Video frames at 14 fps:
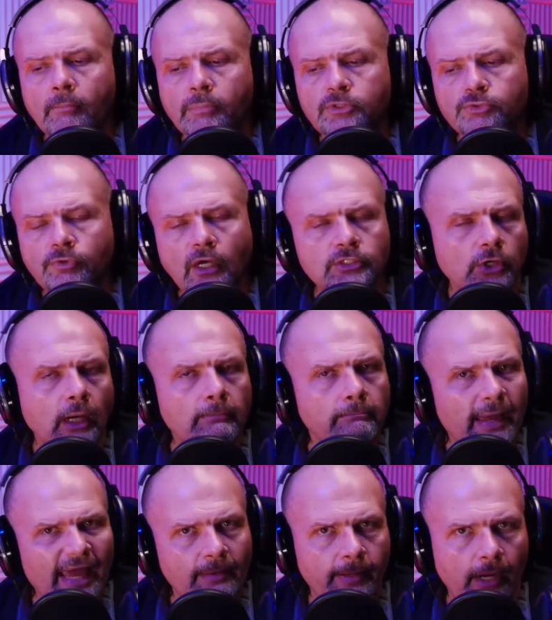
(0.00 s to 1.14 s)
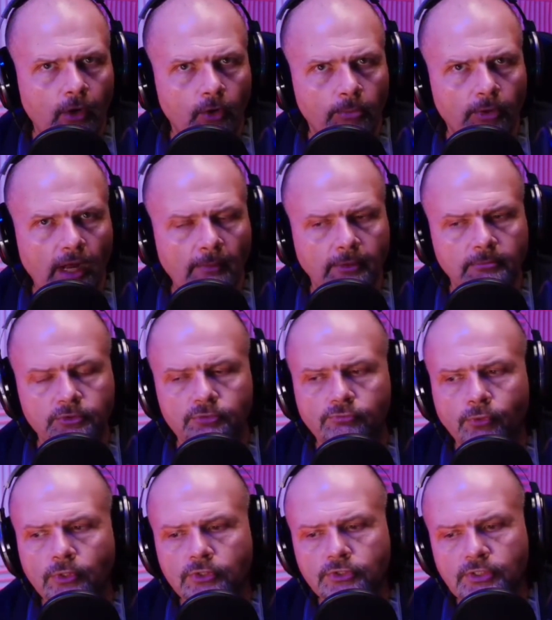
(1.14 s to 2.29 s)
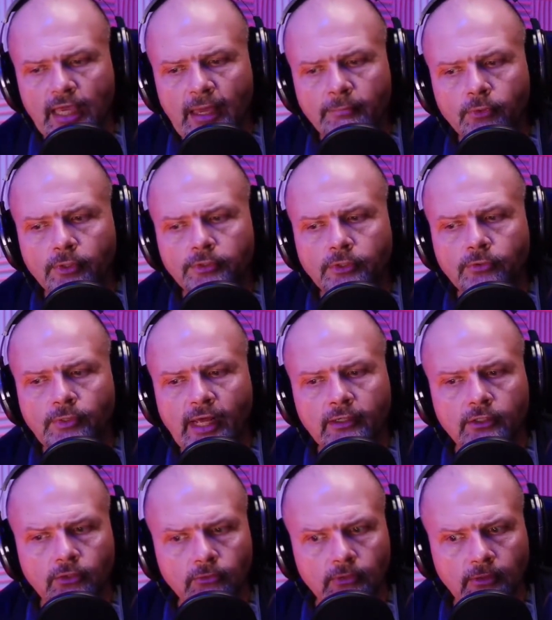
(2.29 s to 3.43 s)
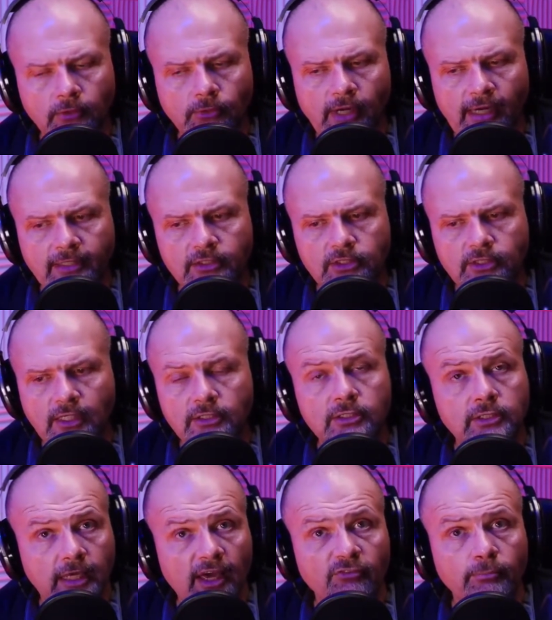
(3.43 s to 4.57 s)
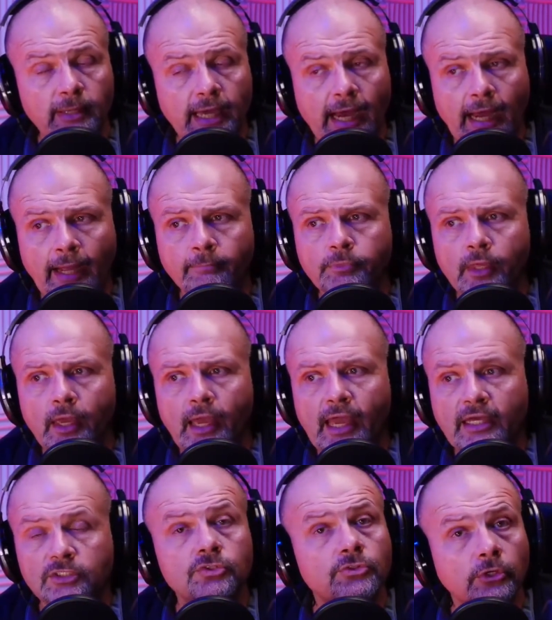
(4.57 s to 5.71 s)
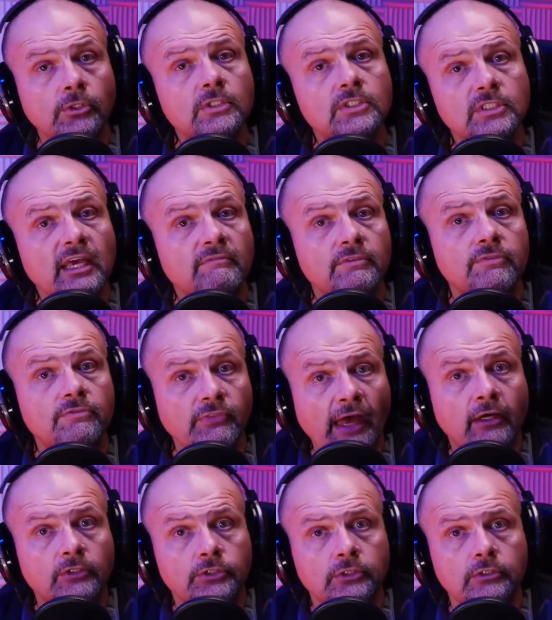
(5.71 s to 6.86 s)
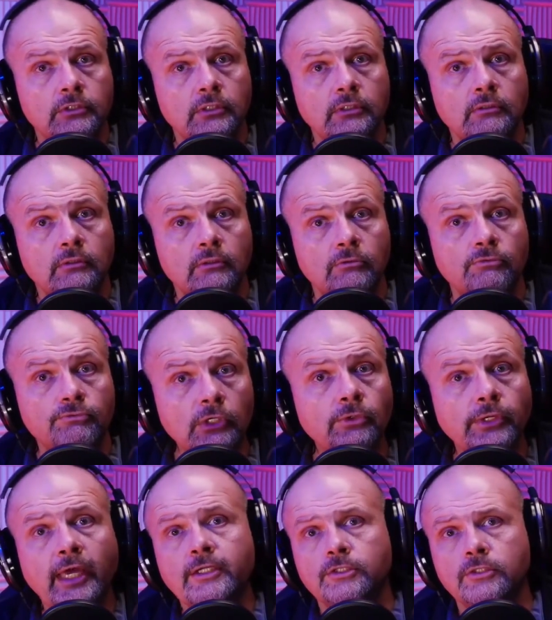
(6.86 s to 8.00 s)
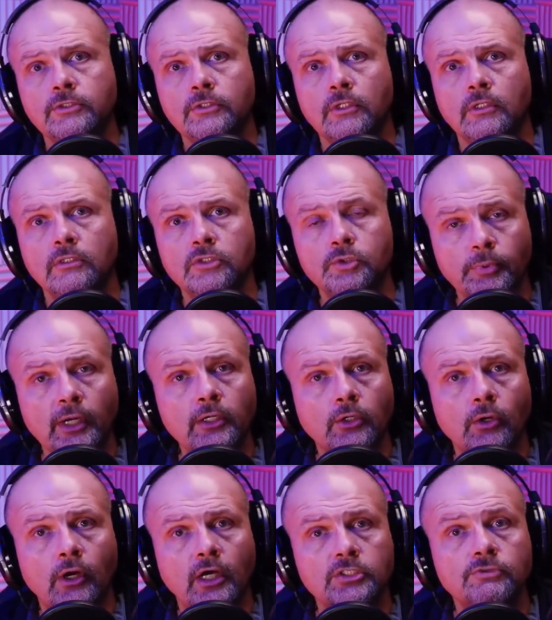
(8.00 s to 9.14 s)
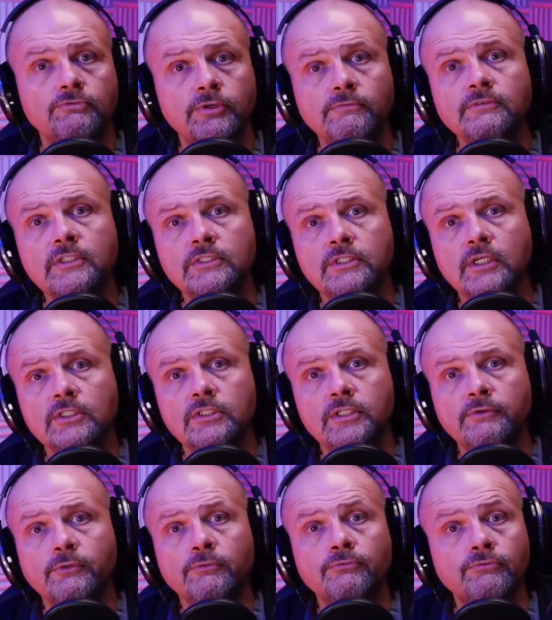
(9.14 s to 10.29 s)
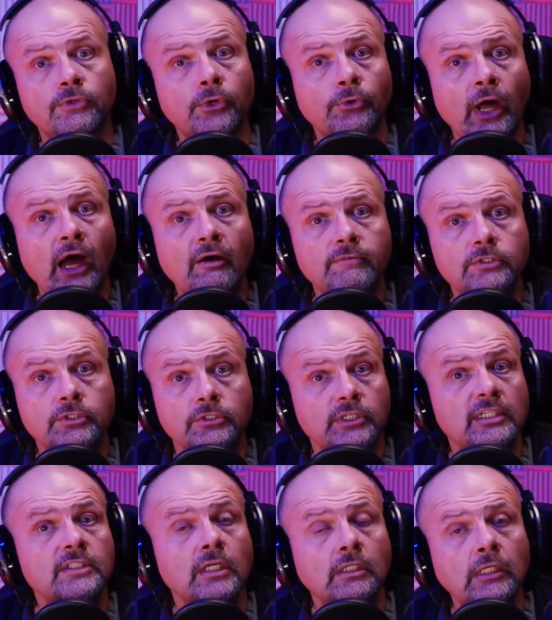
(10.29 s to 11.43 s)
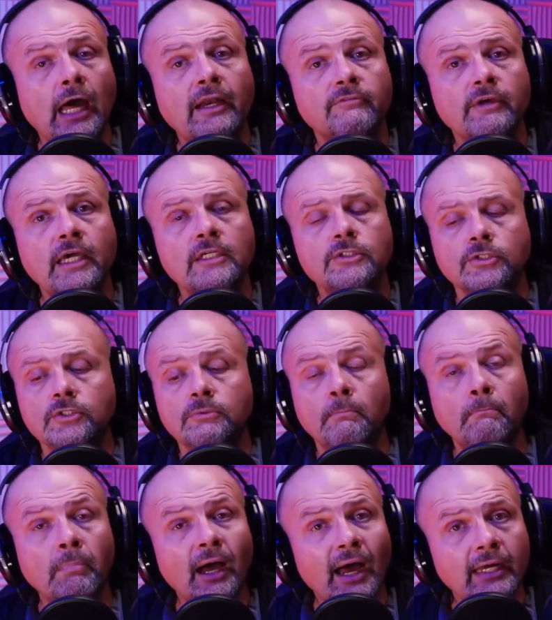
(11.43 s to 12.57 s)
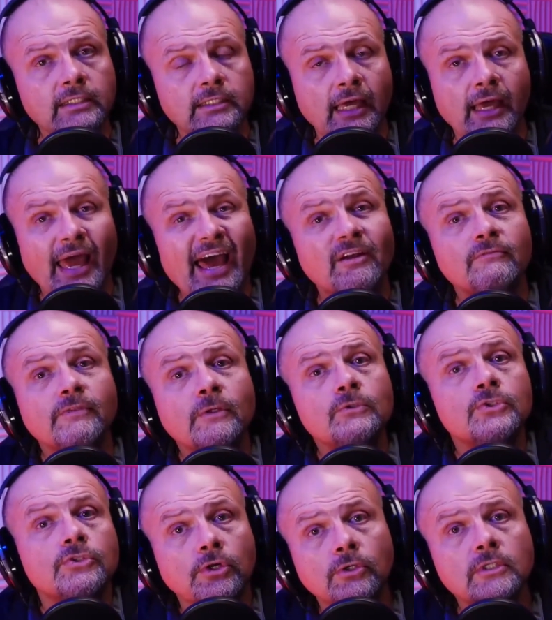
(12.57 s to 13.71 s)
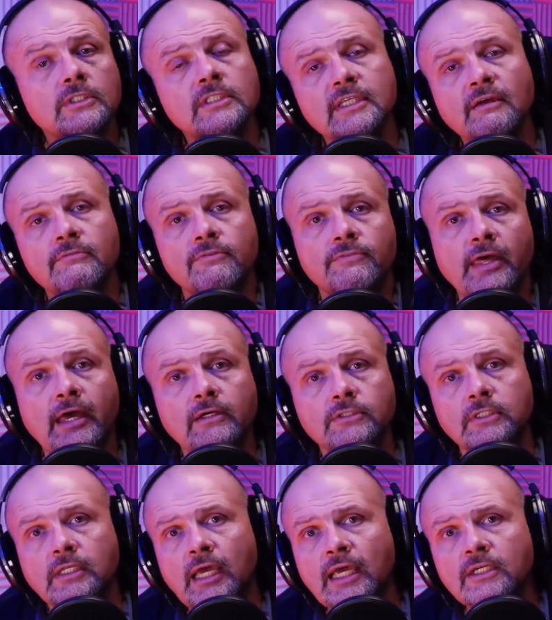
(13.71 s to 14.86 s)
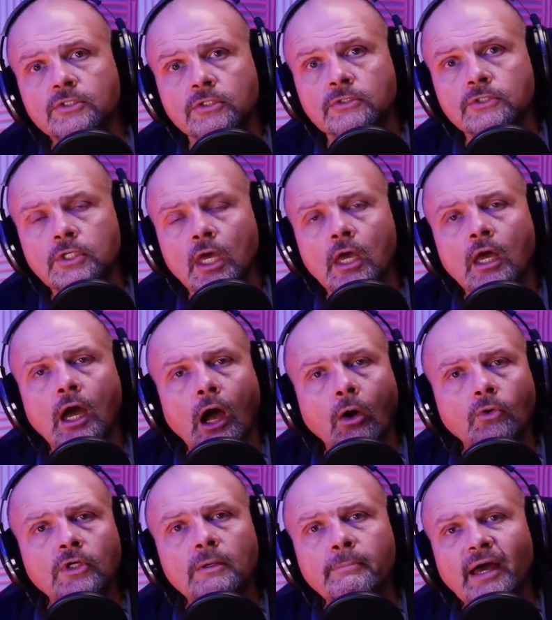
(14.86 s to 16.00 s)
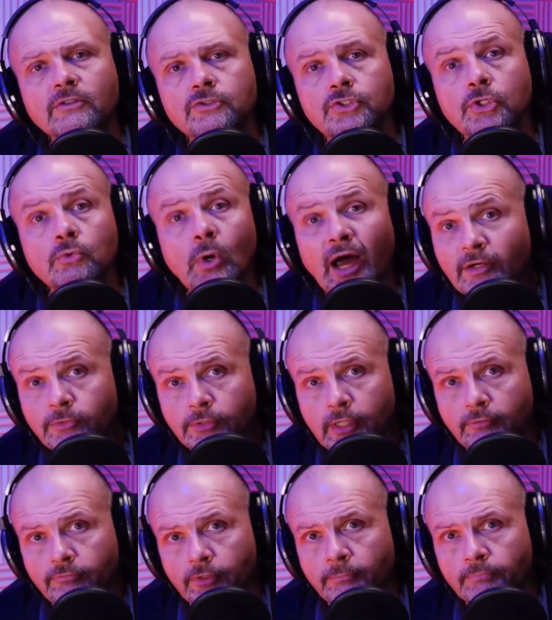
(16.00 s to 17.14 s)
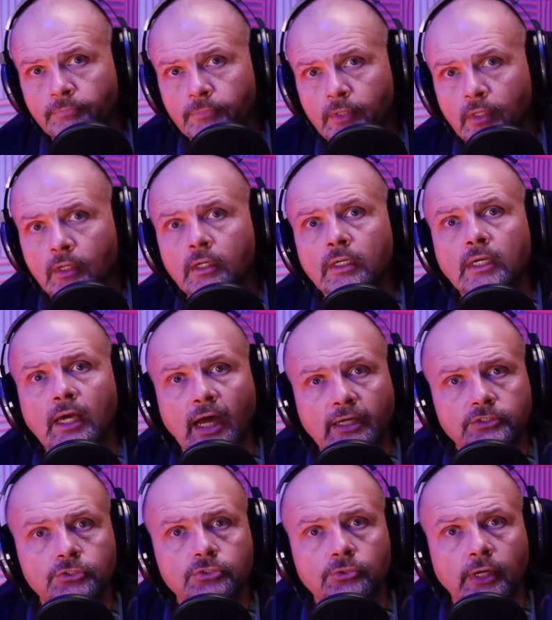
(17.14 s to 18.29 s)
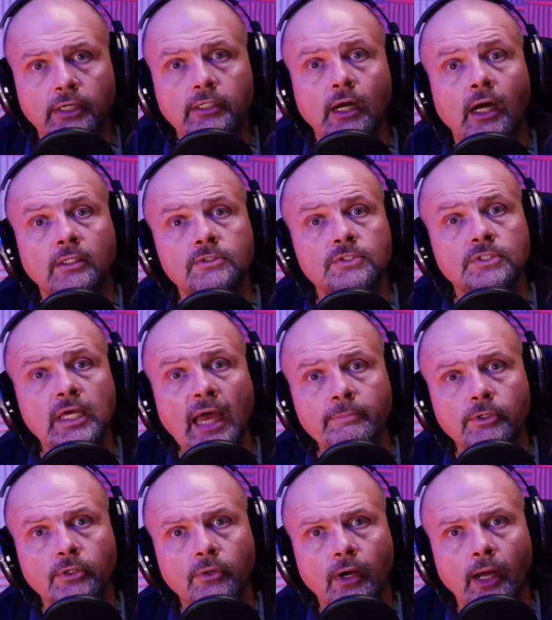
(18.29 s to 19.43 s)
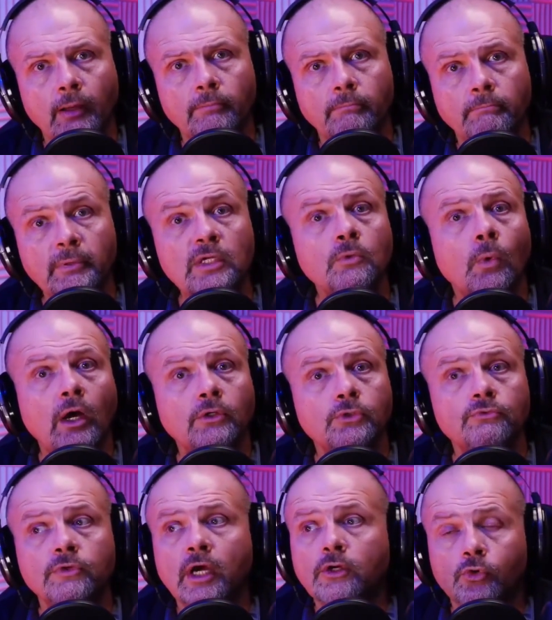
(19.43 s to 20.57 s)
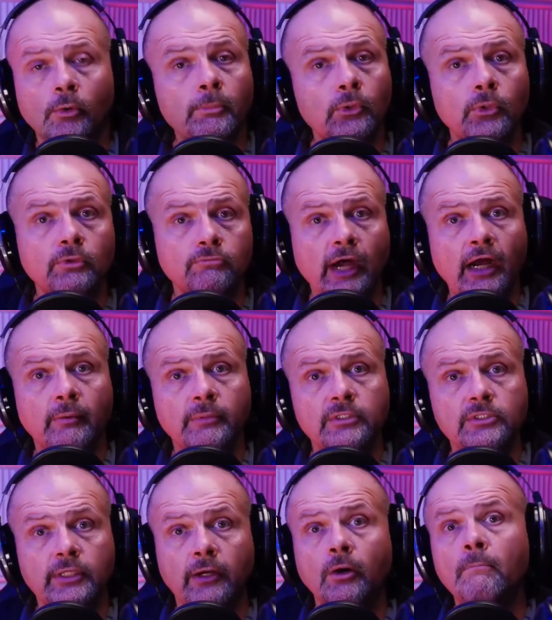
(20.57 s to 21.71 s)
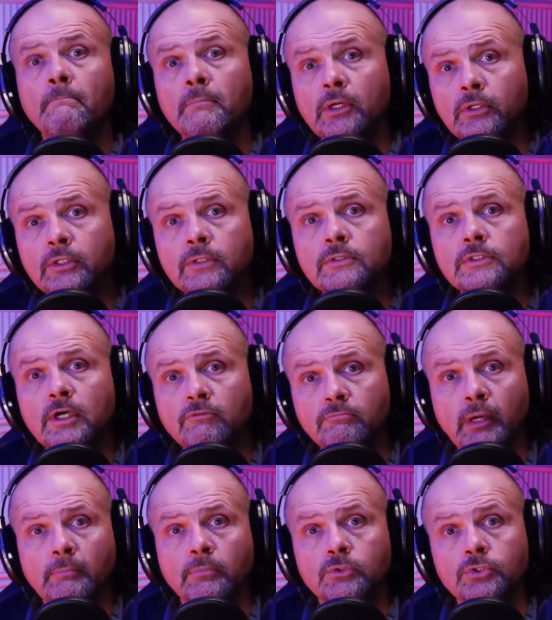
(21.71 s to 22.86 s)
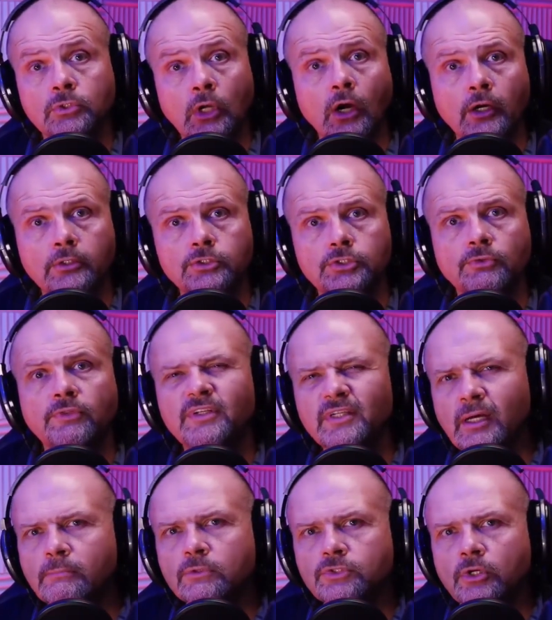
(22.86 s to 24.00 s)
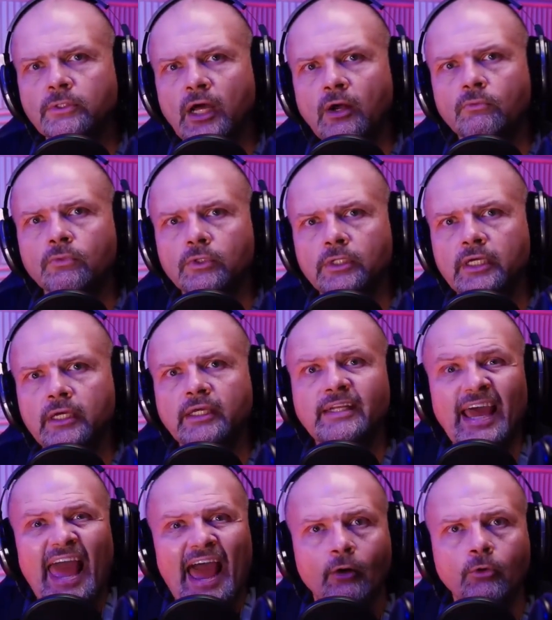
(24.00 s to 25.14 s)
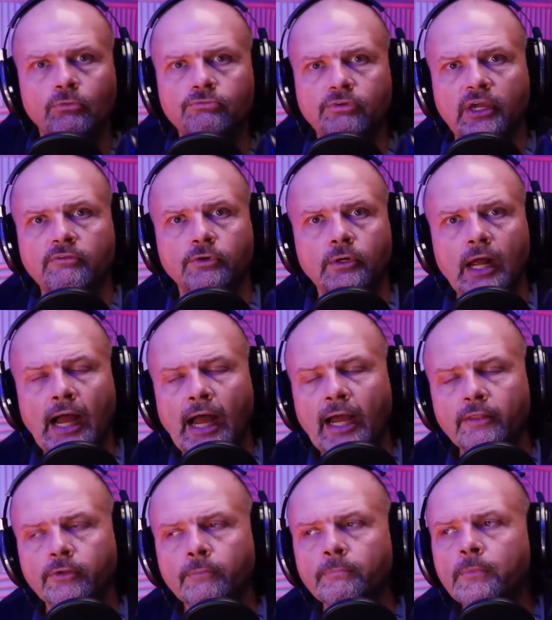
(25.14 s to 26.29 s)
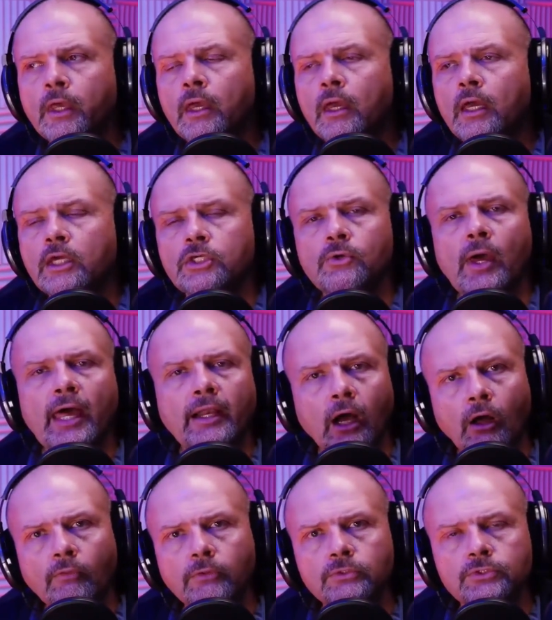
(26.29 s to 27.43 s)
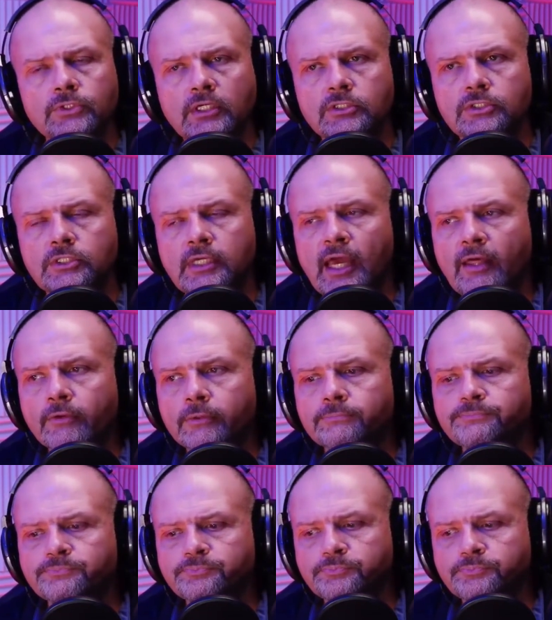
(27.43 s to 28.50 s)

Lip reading: But you've also got manpower problems. For example, in the United States, the FBI has 37,000 field agents spread across 56 different field offices. That's a lot of agents. But out of those 37,000 agents, only about 200 of them concentrate on cybercrime. Meanwhile, you've got criminal environments that are millions of members large. So the numbers are not really in our favor either. You add all those things together,